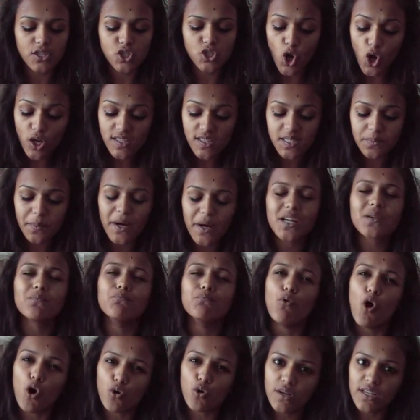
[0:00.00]
talks
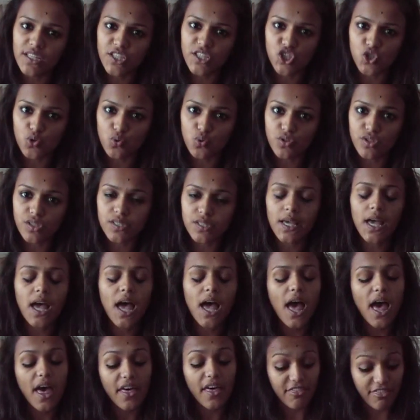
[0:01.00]
about moral issues,
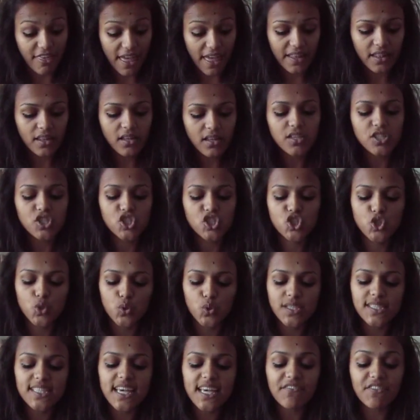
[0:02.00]
then
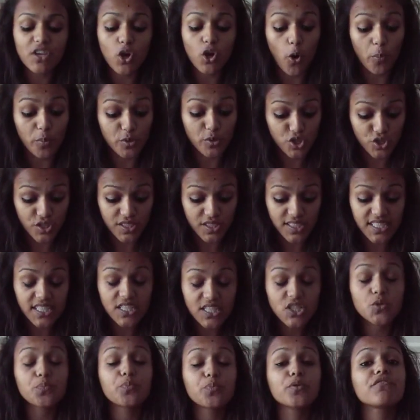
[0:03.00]
students have the opportunity
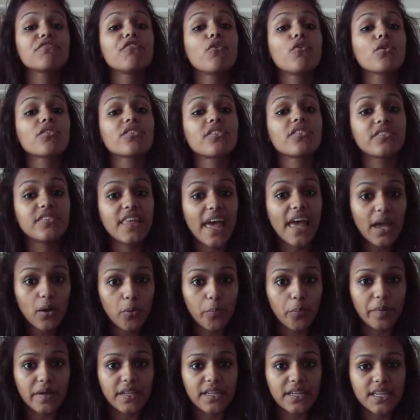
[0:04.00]
to put forth their
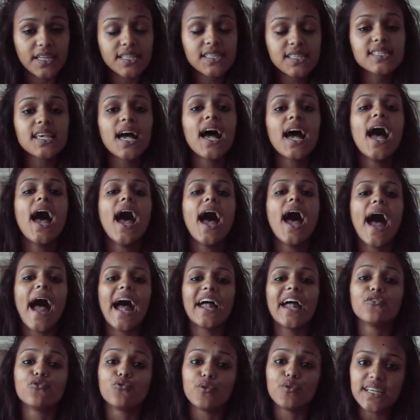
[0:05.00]
opinions
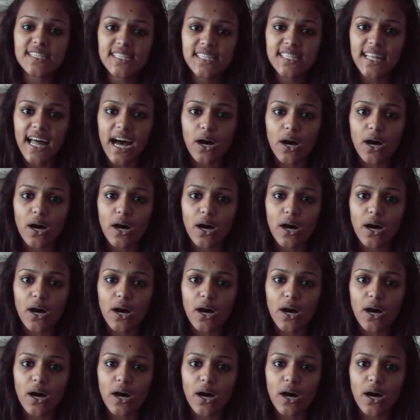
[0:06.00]
and reason